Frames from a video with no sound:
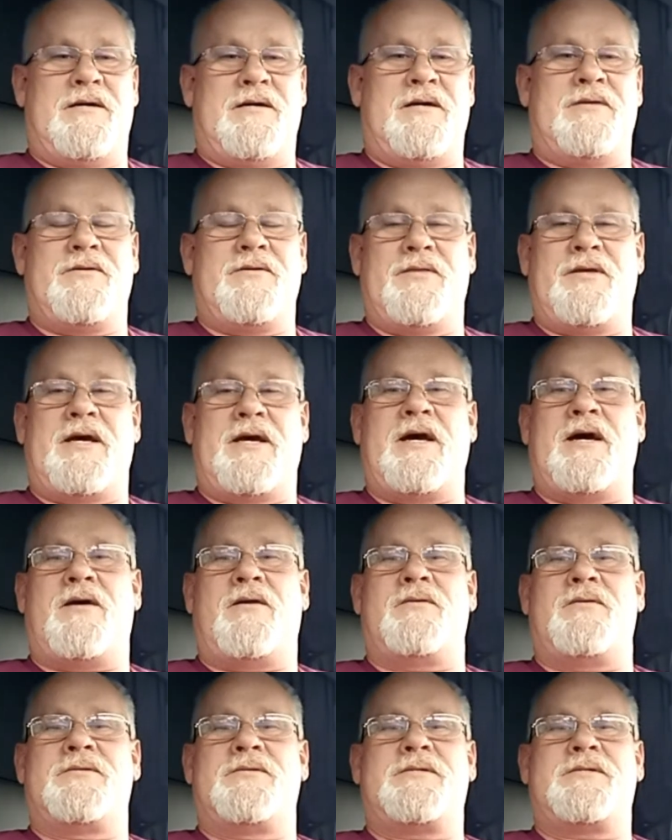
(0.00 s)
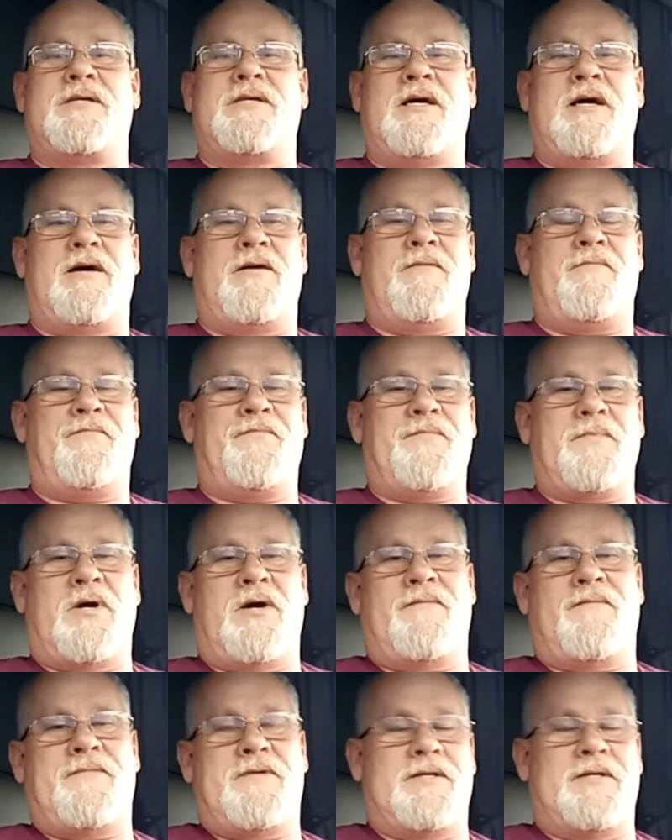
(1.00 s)
under the house,
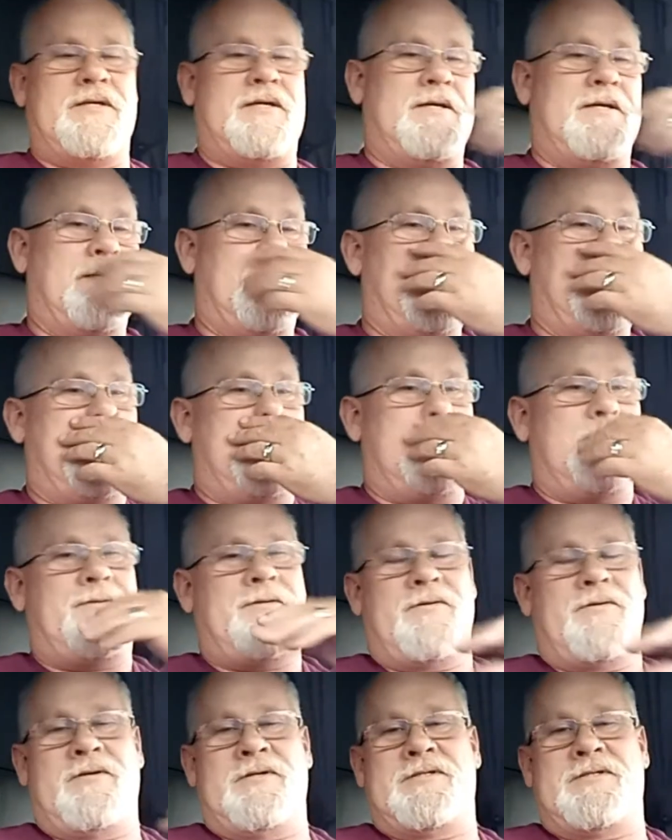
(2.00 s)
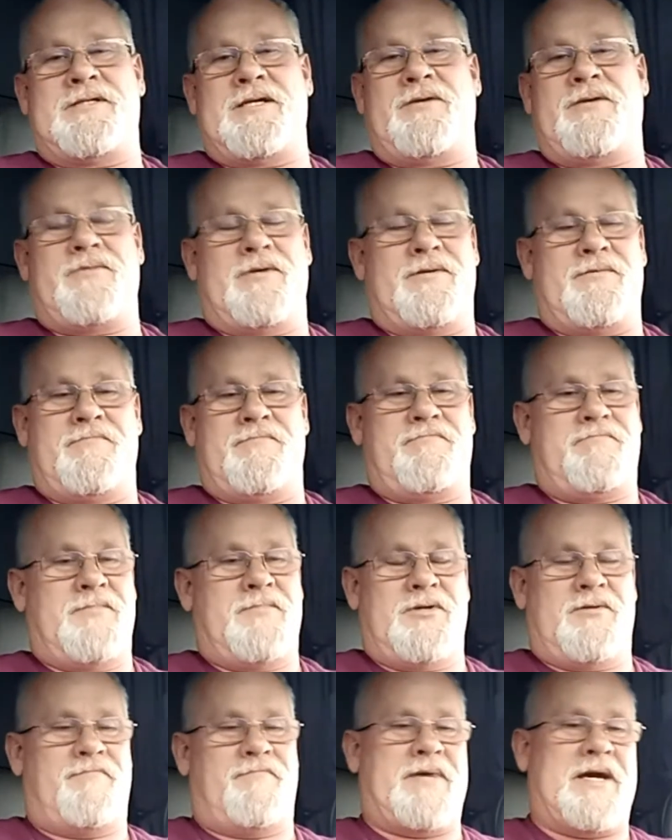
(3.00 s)
off to the through a secret
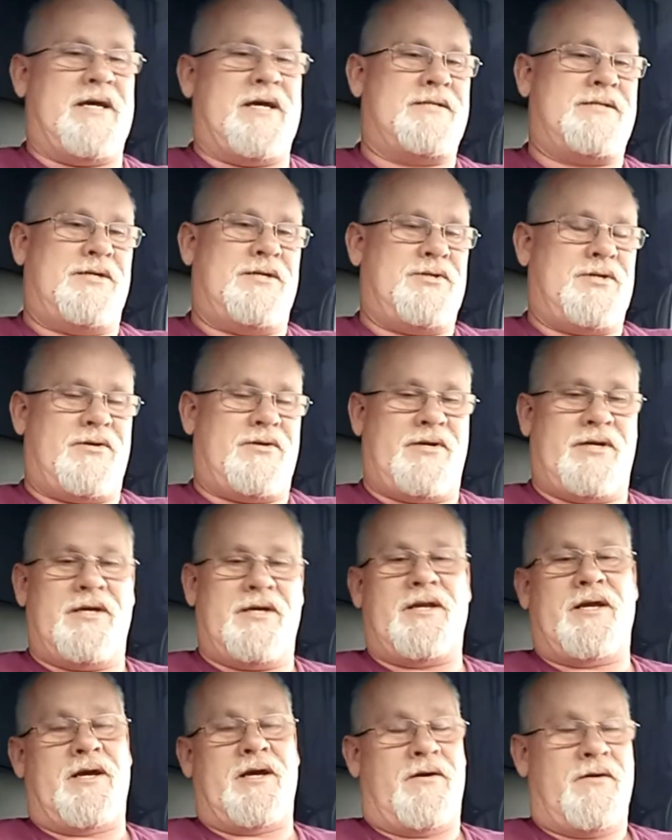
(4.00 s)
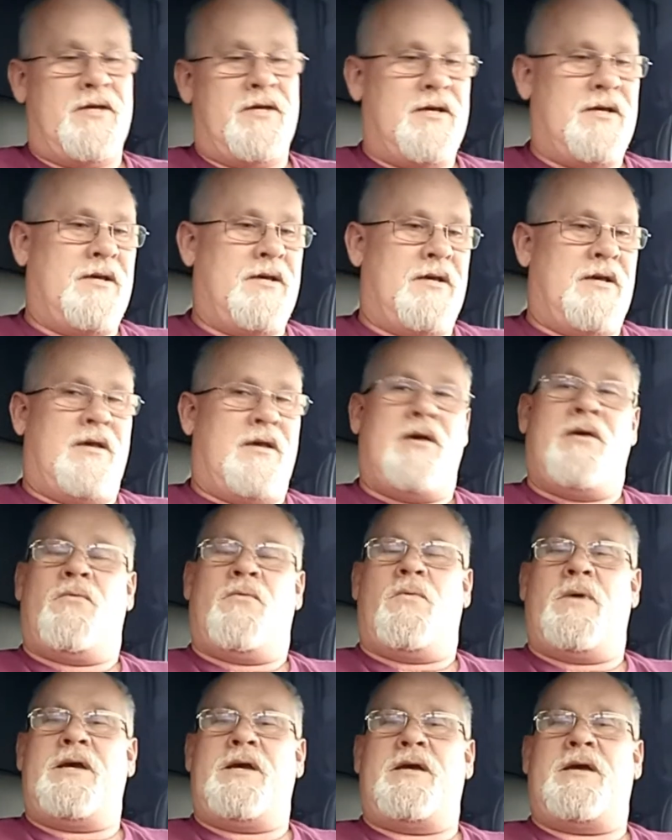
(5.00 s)
little passage area. Anyhow,
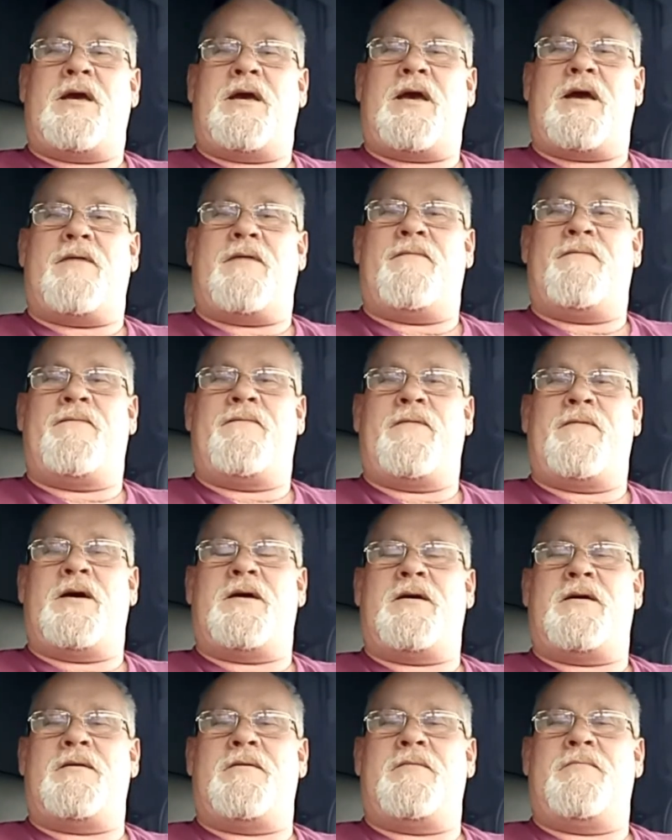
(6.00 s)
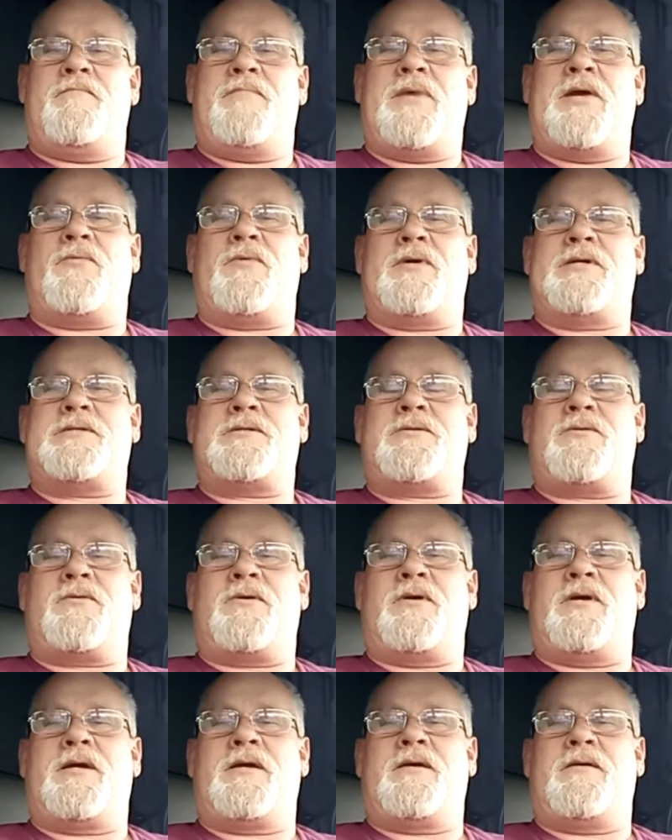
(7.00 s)
we have been
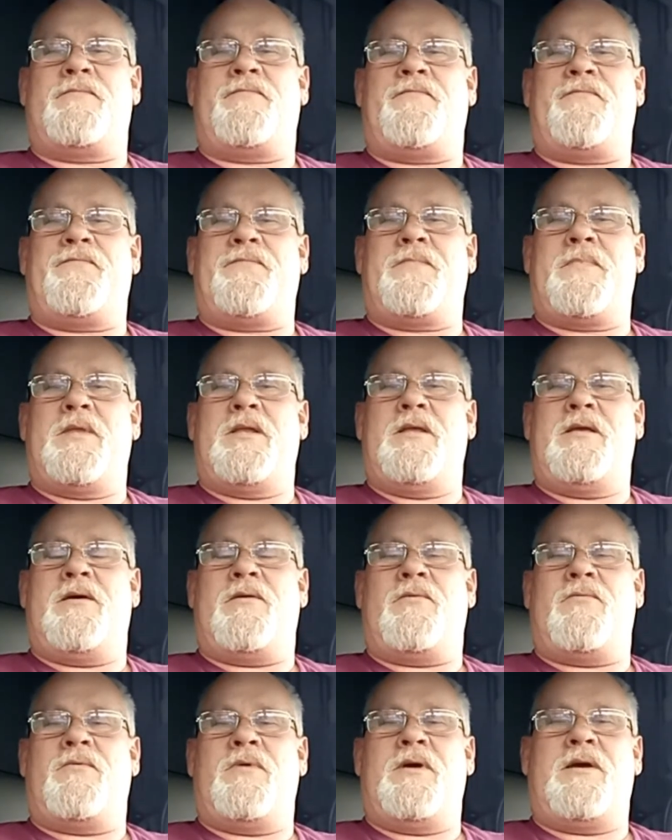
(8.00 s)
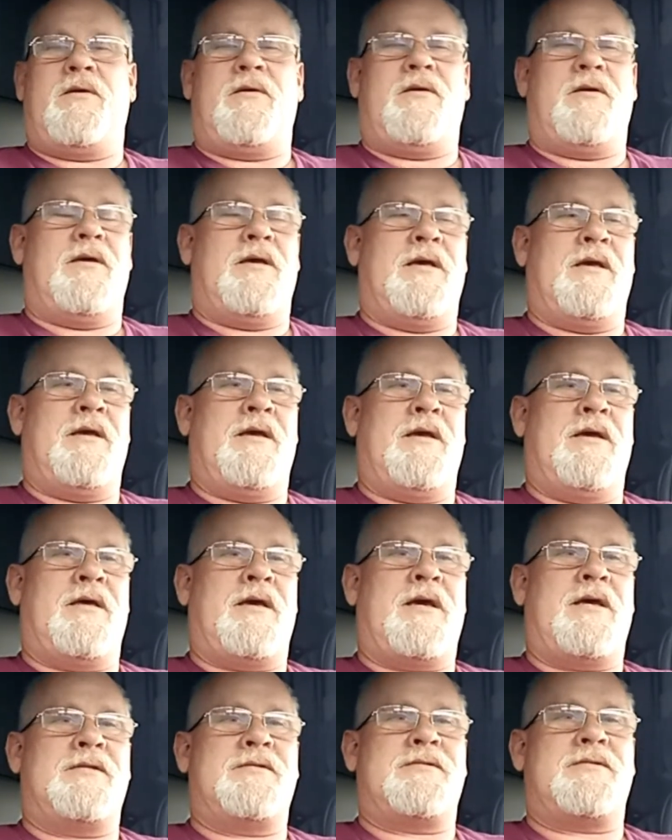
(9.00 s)
restoring it.
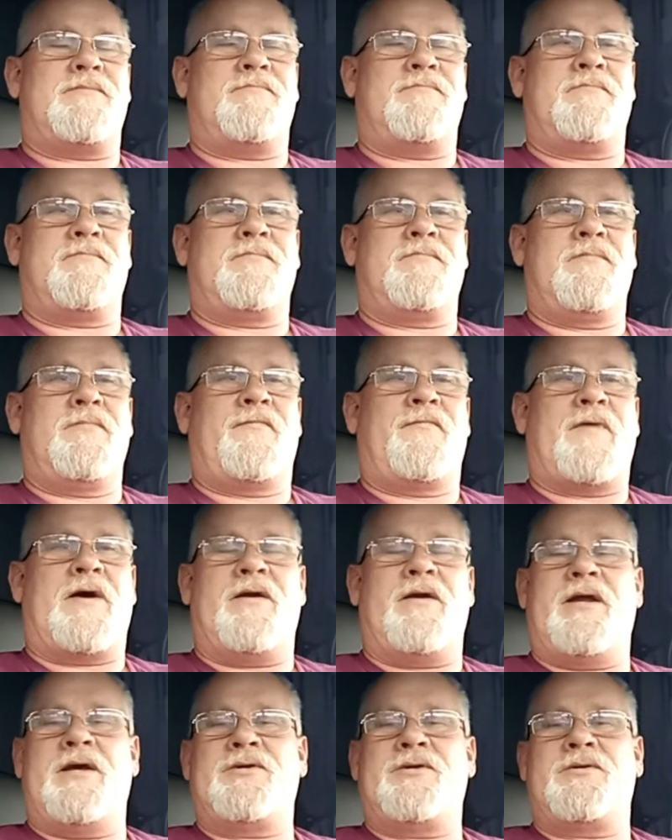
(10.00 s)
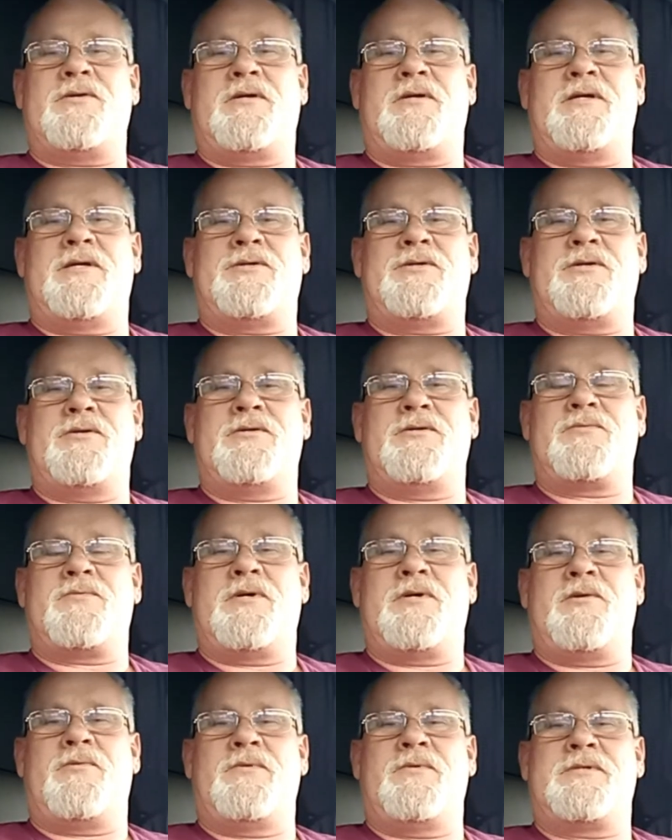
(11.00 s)
It had some foundational issues
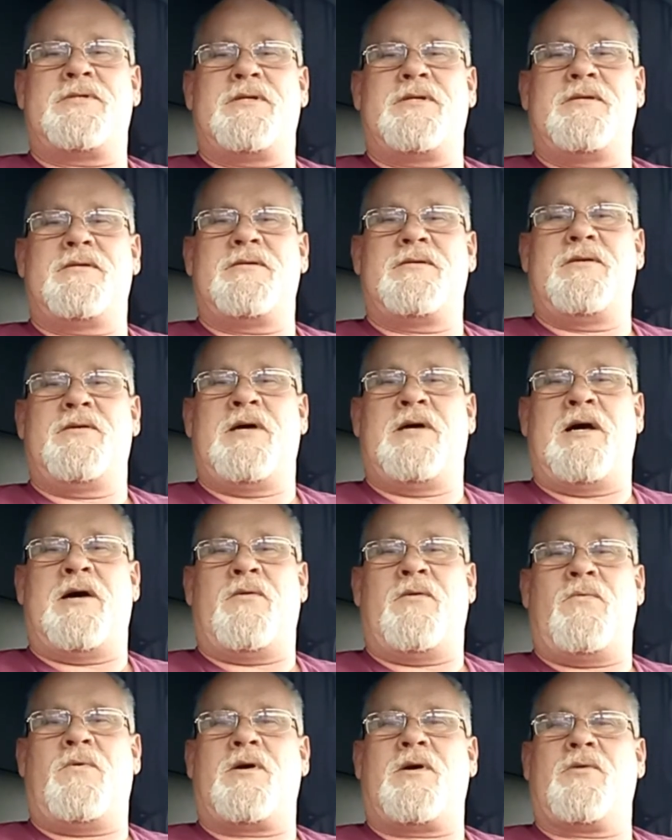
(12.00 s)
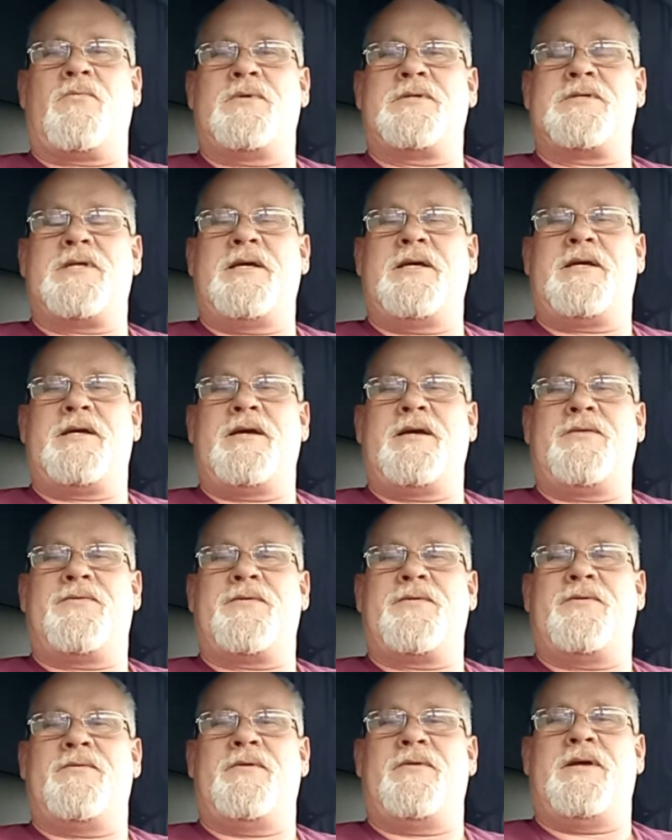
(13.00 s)
where it was water was leaking
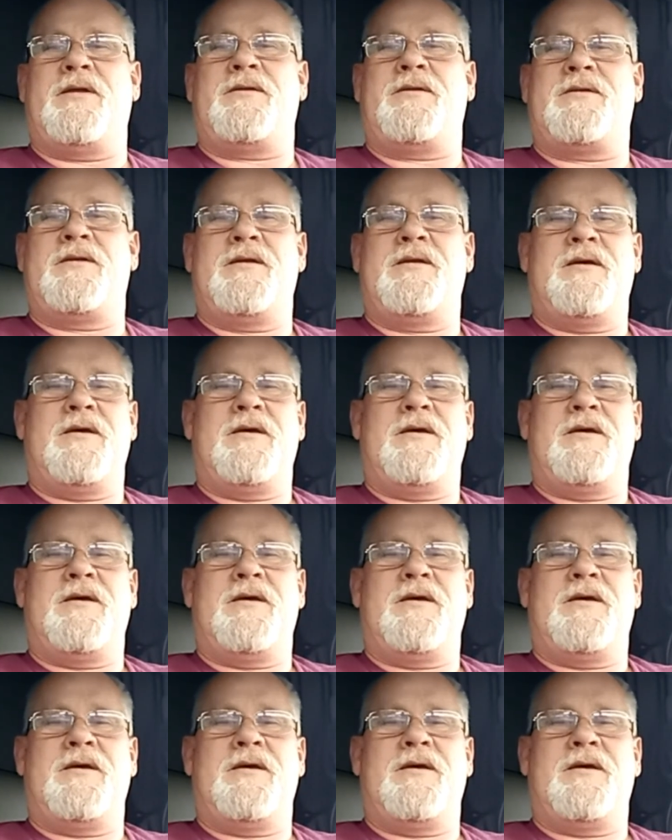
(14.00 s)
through, and